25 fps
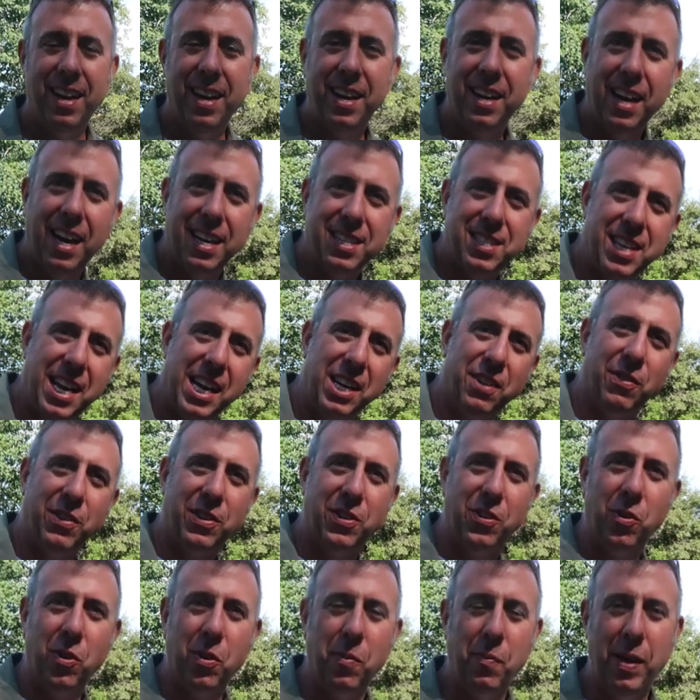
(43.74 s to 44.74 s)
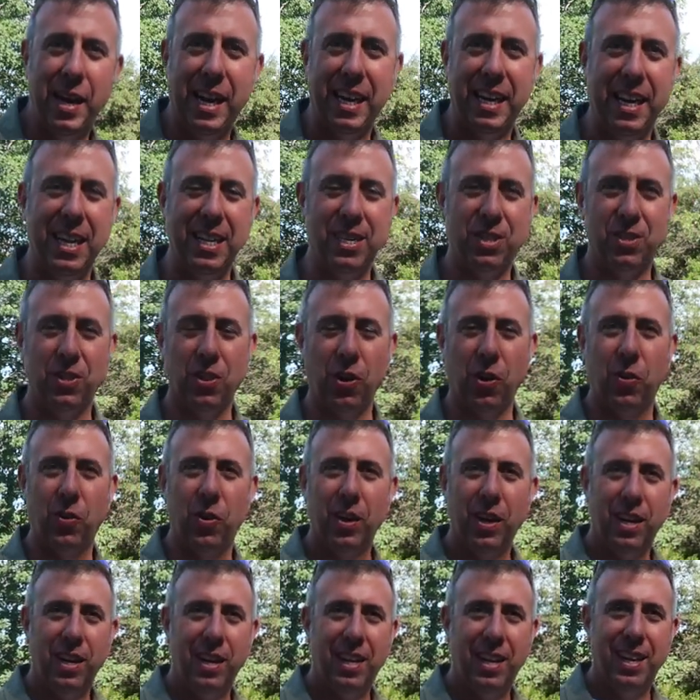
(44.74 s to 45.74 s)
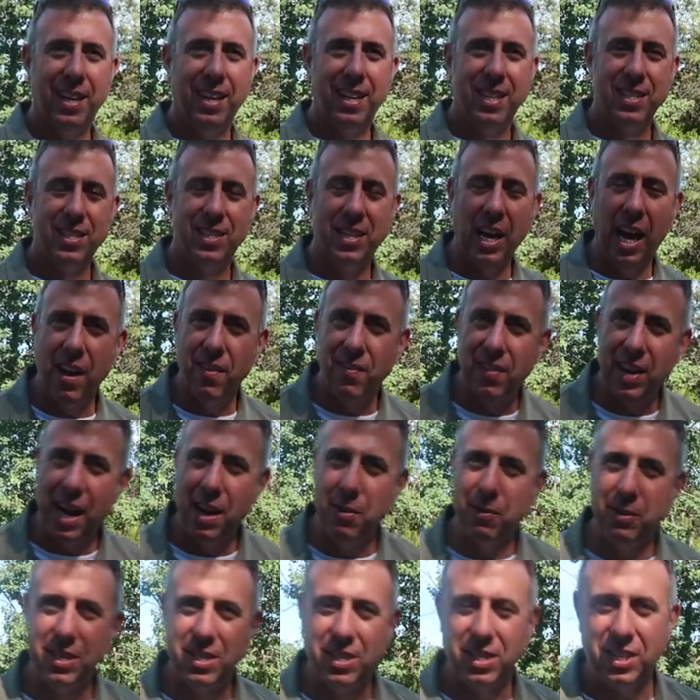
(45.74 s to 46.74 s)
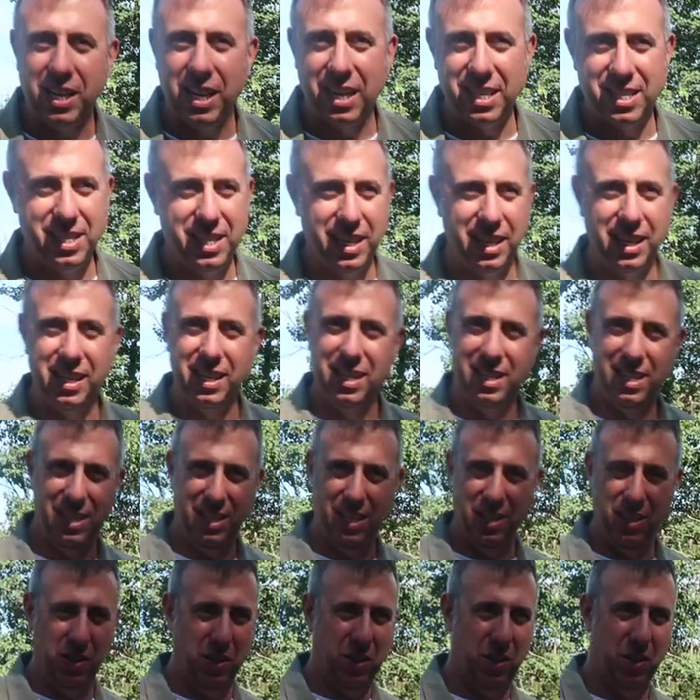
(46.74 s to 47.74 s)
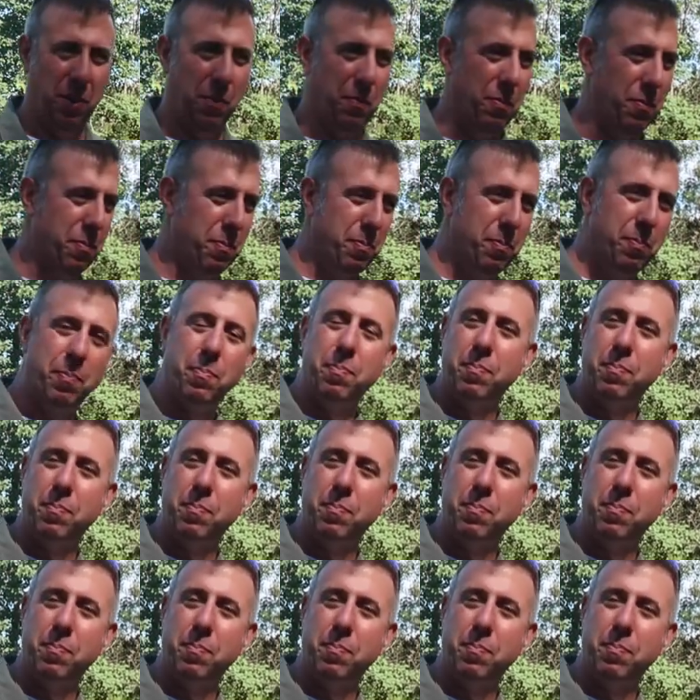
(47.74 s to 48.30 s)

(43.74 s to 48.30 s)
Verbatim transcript: Hey guys, thanks for tuning back in. So, Stav and I were discussing in some